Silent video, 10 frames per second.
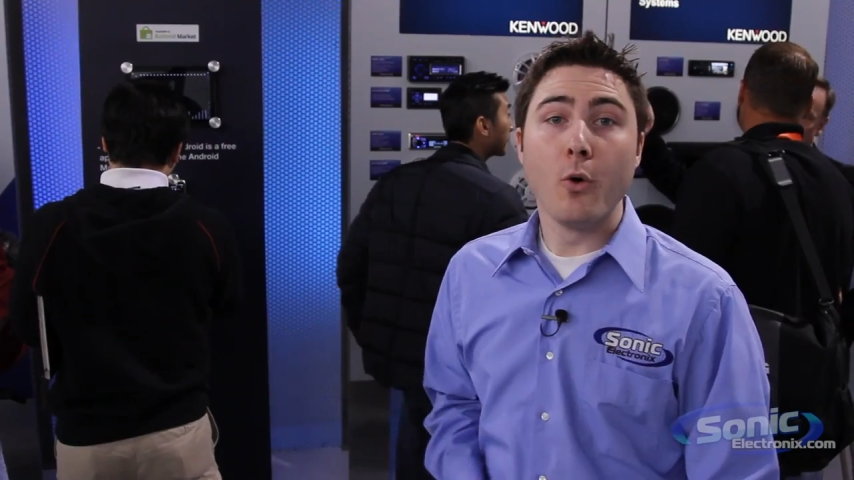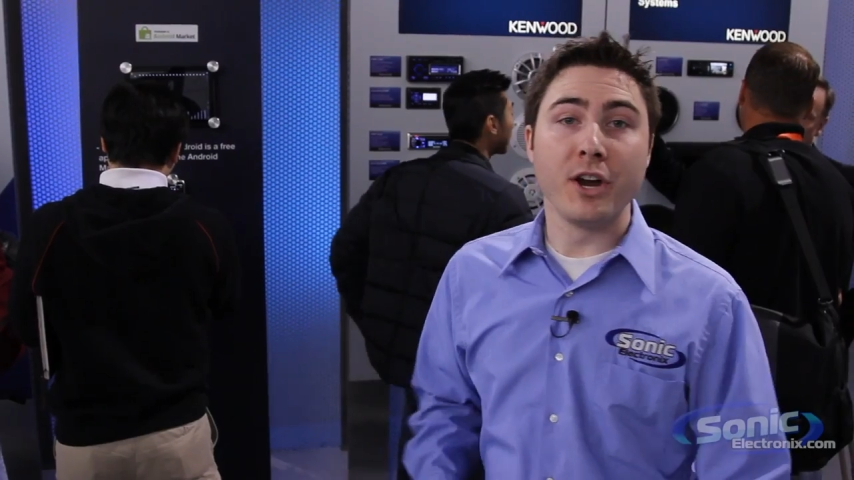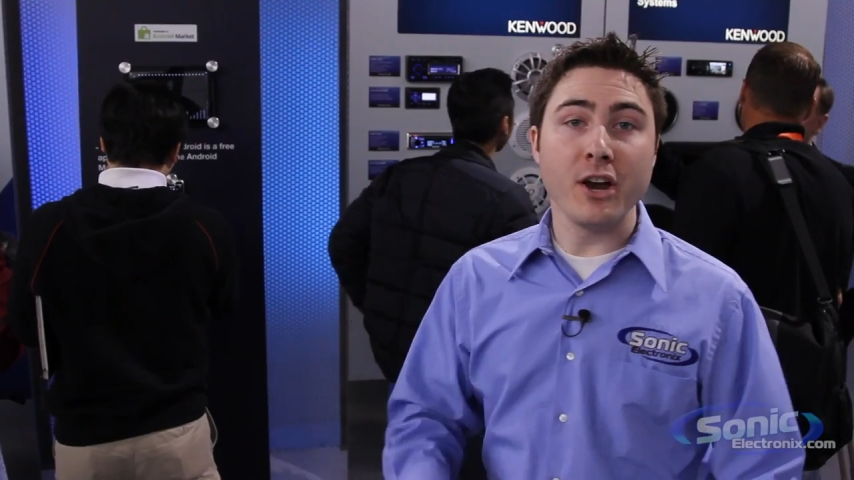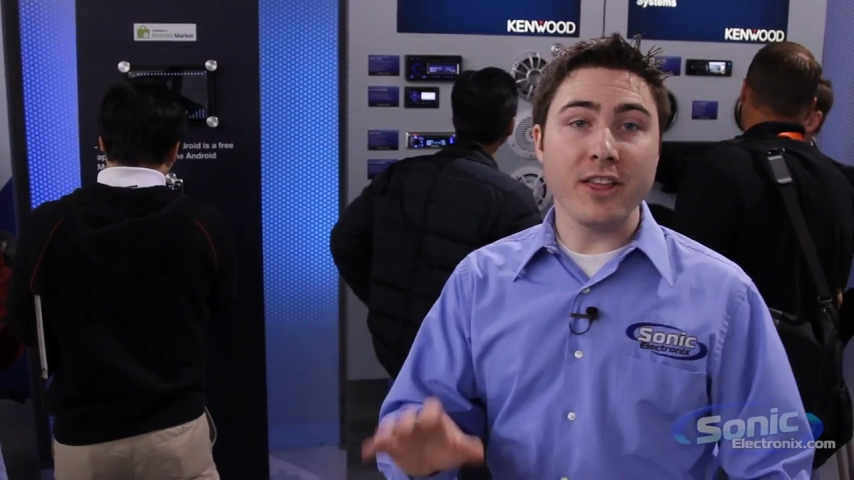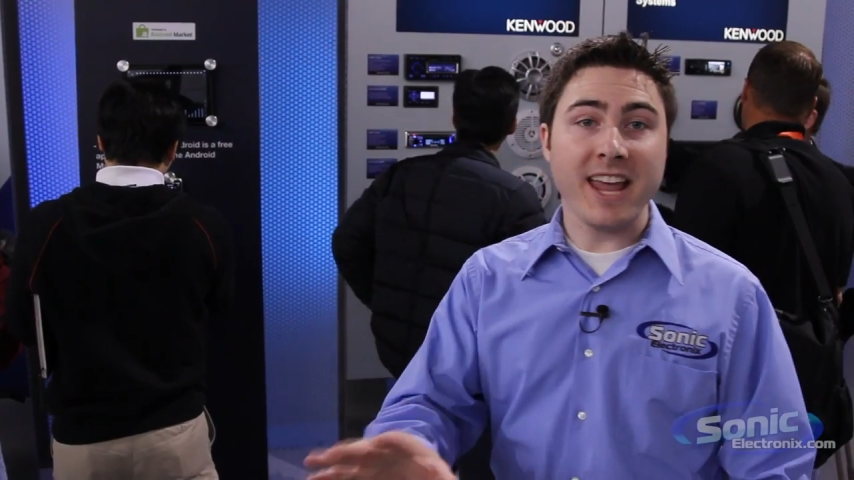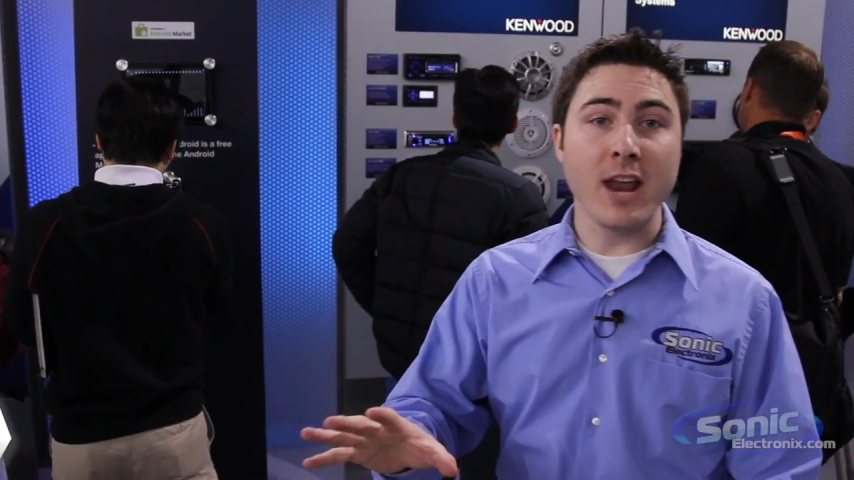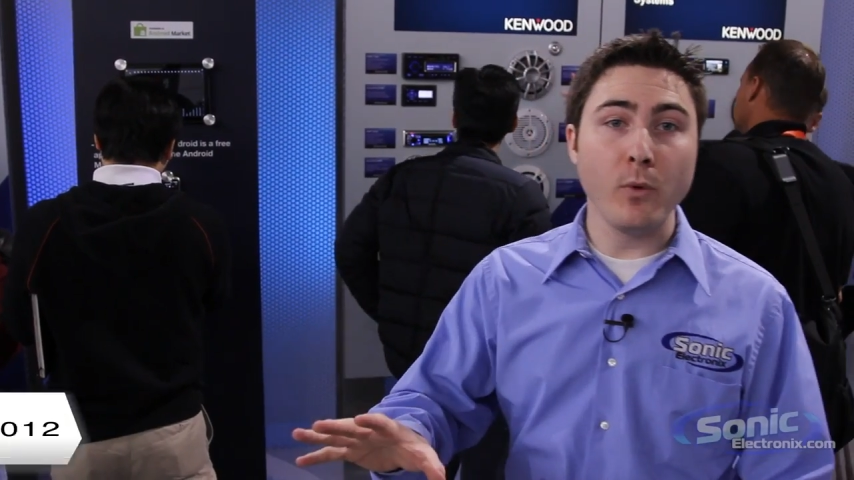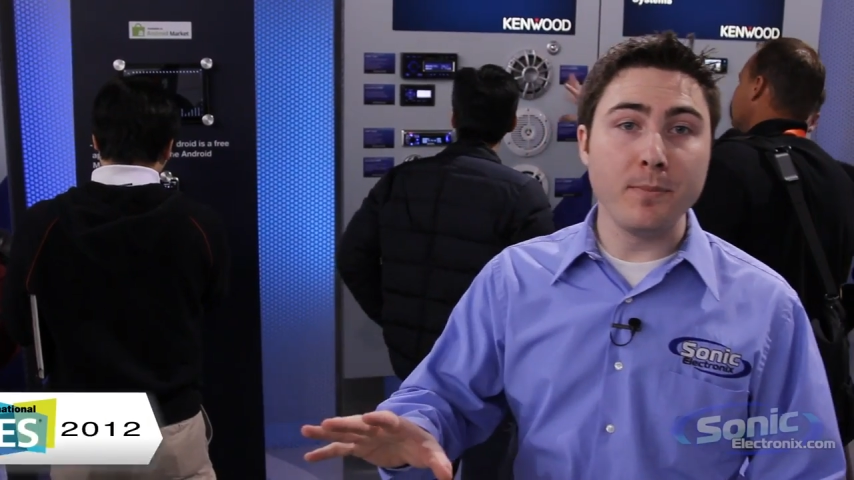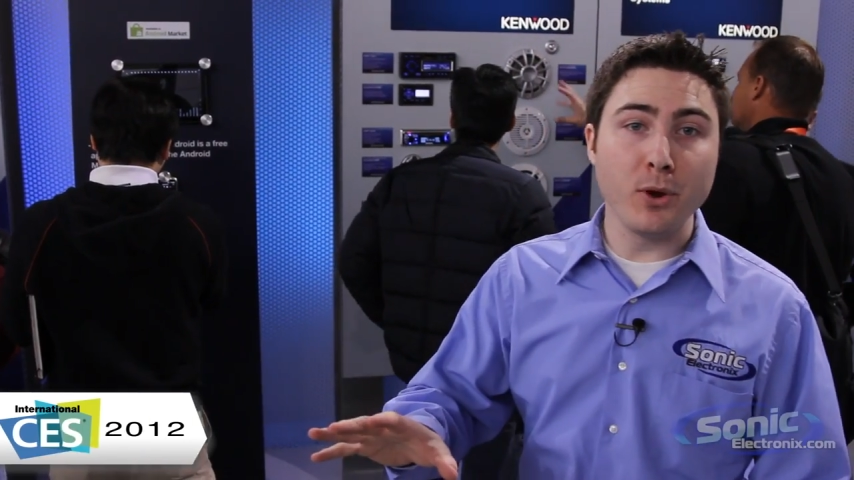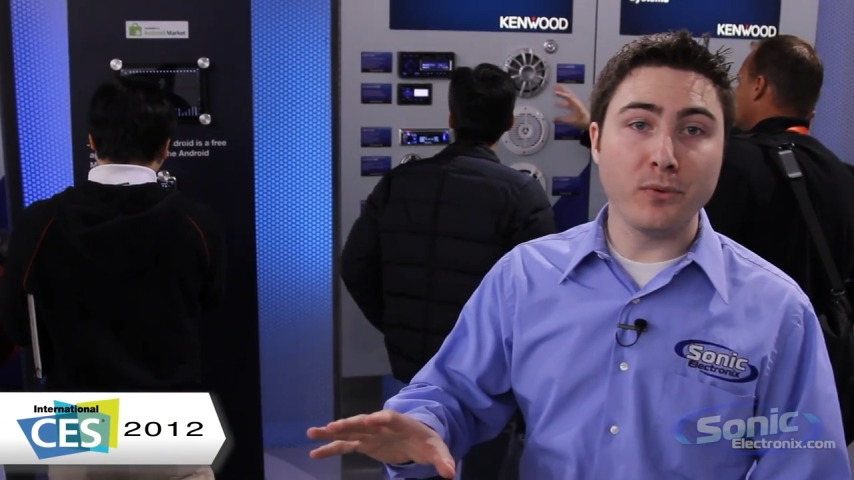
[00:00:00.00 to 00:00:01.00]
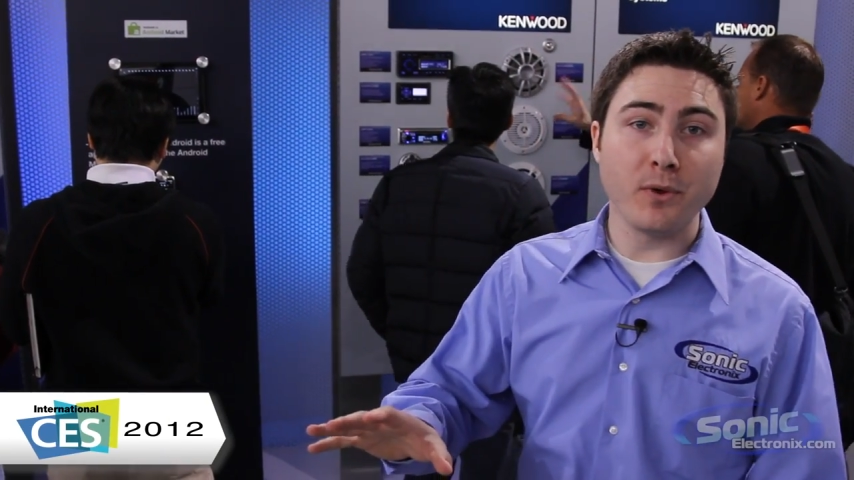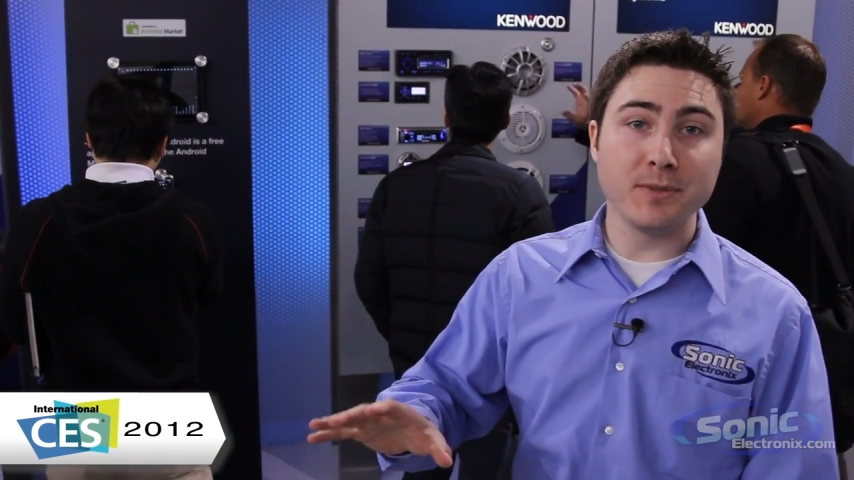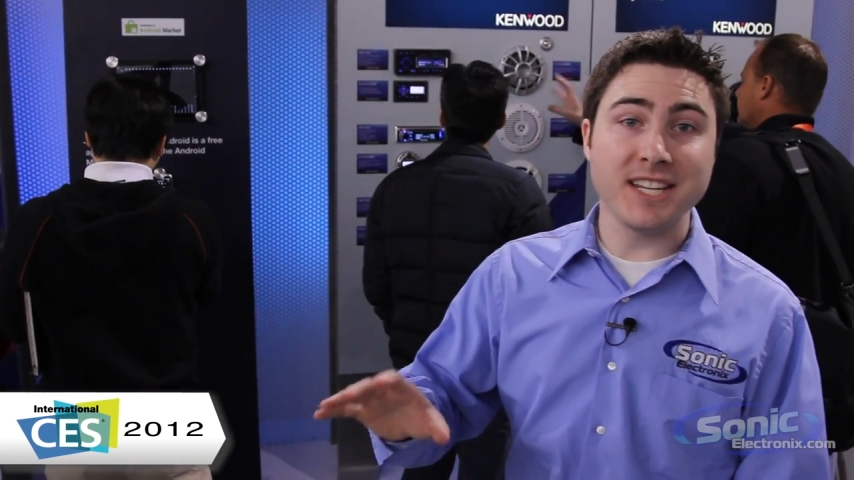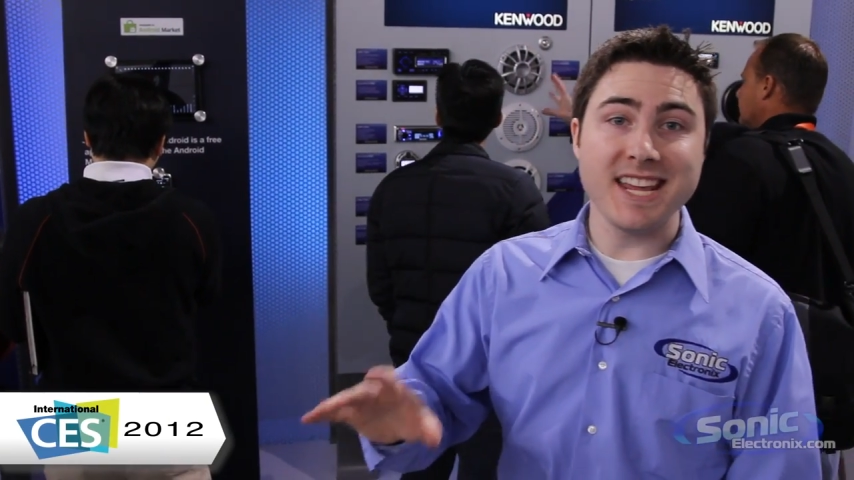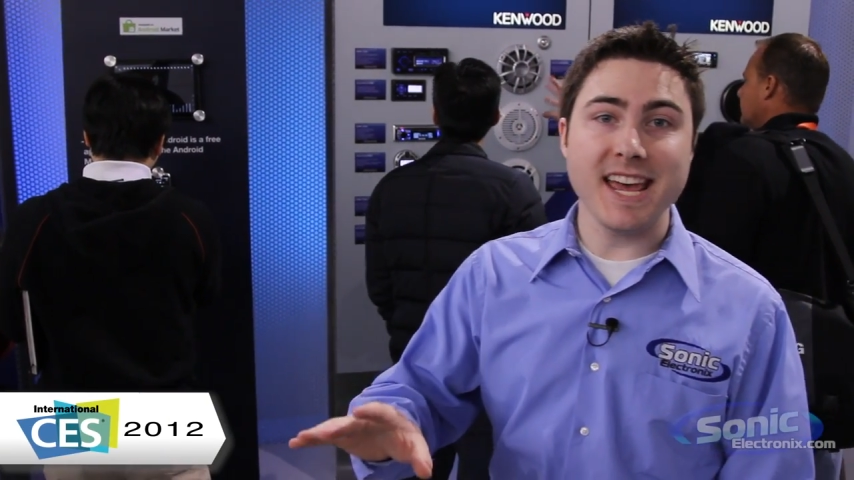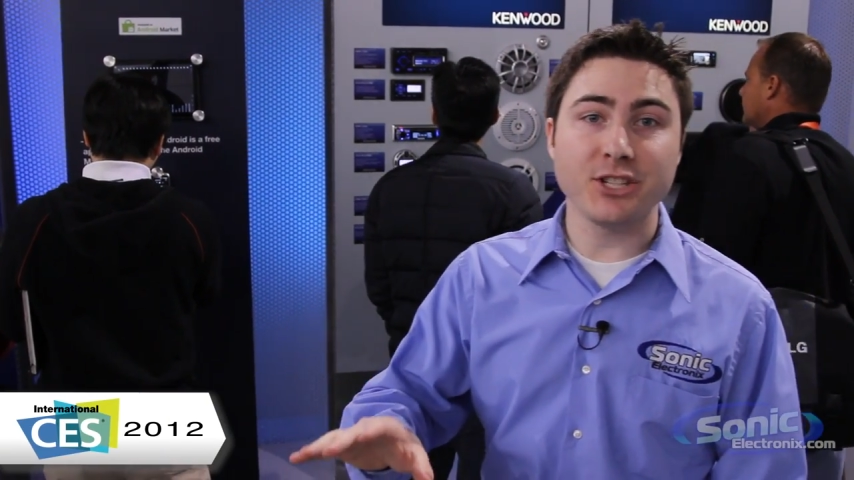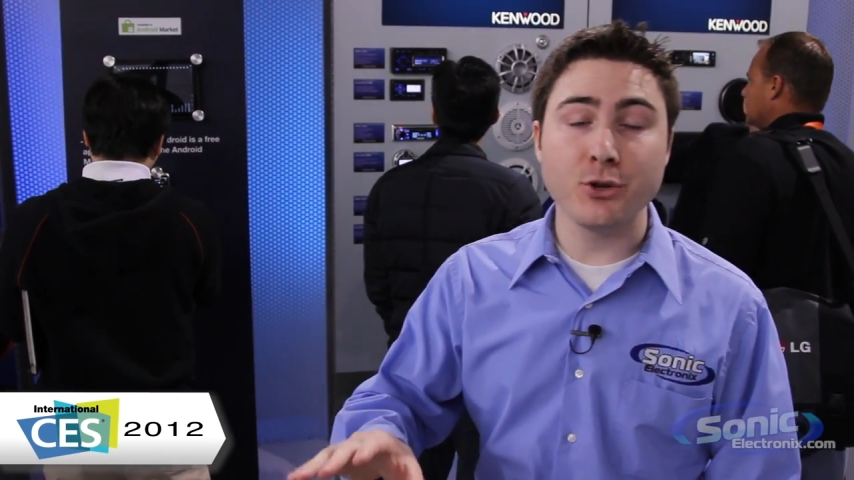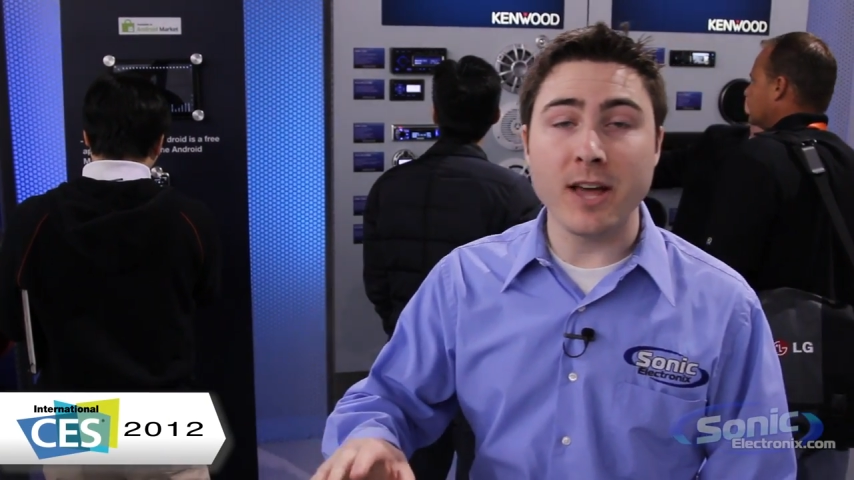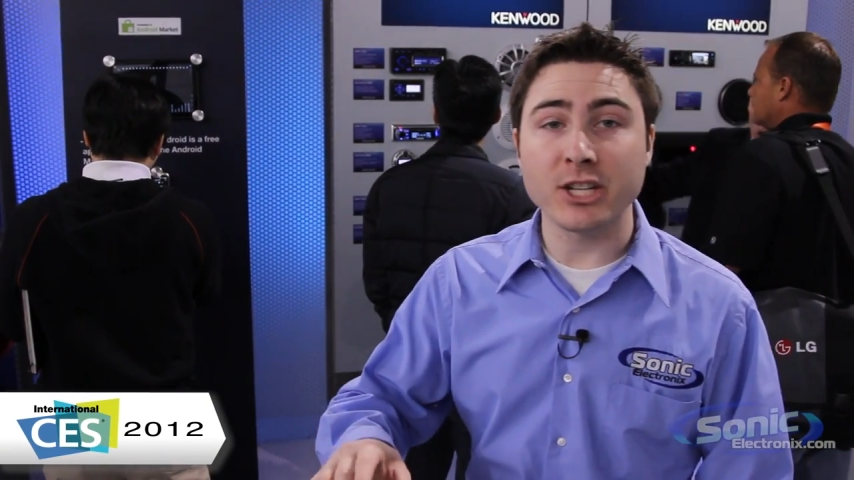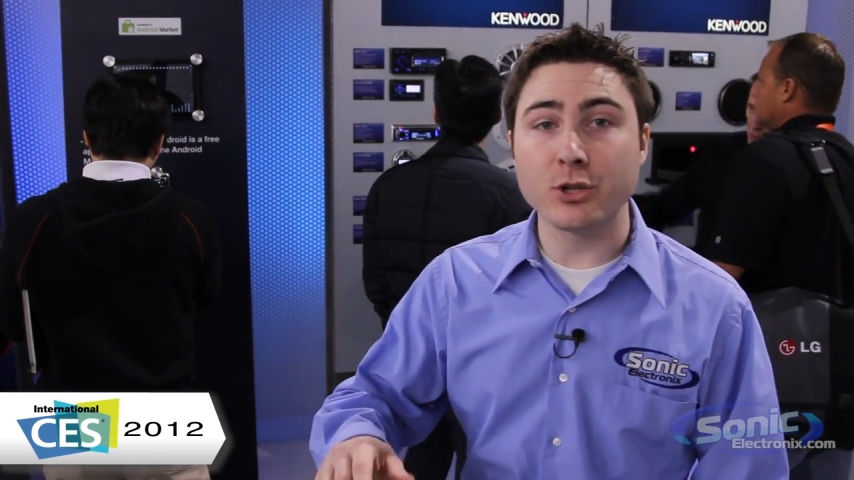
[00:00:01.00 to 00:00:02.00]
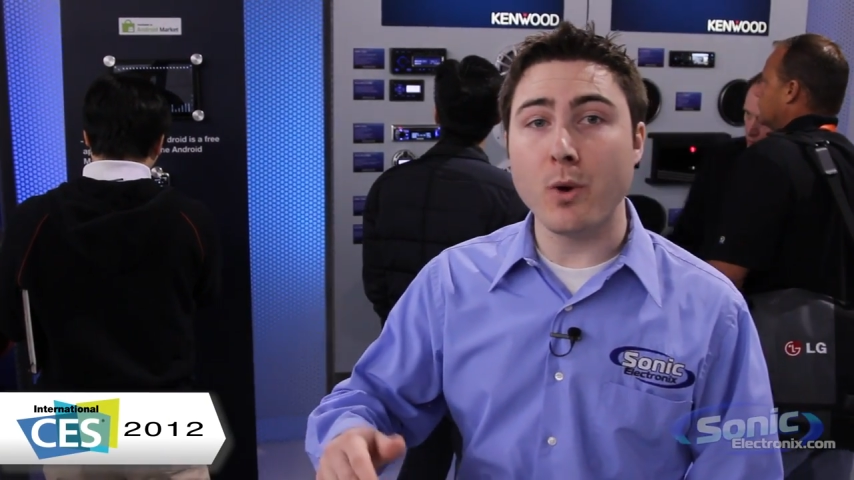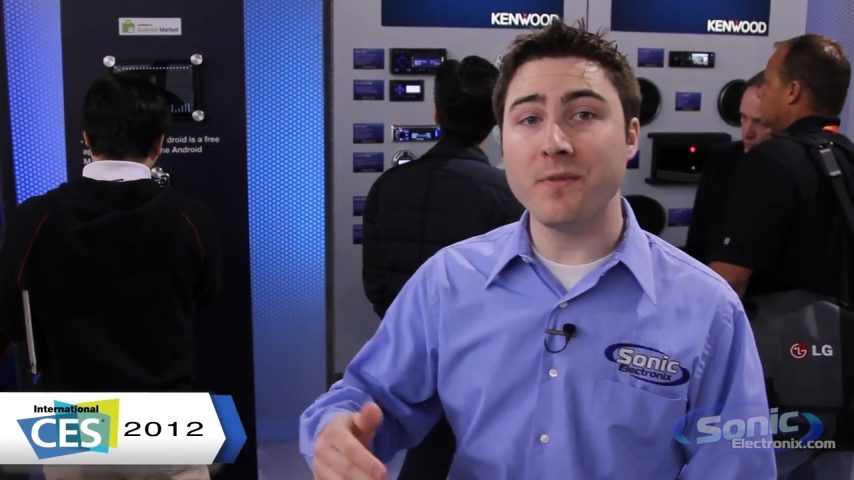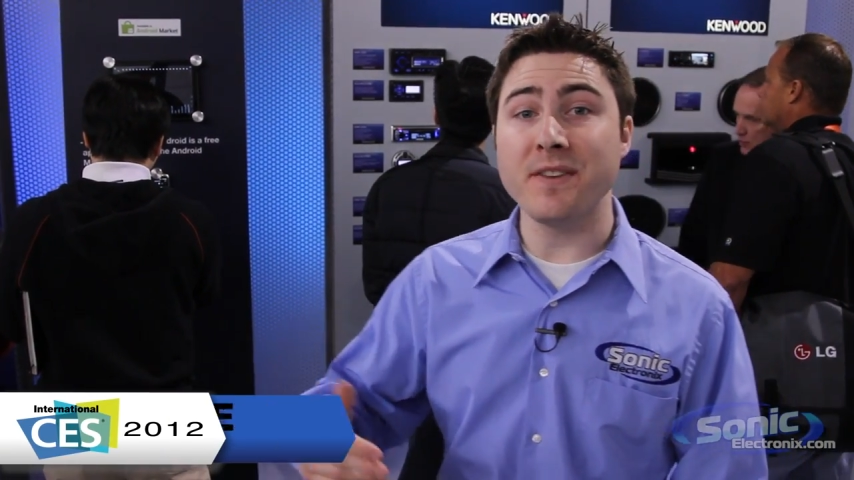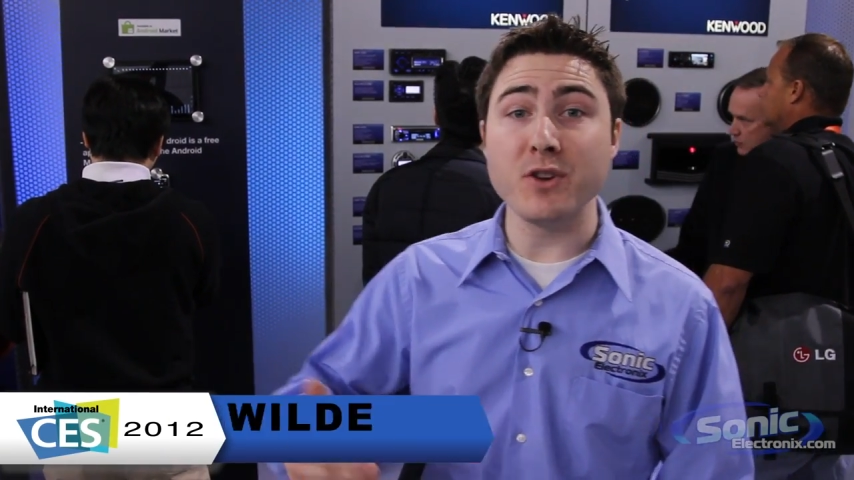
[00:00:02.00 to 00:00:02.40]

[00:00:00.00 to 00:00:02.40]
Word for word: We're here at the Kenwood booth from CES 2012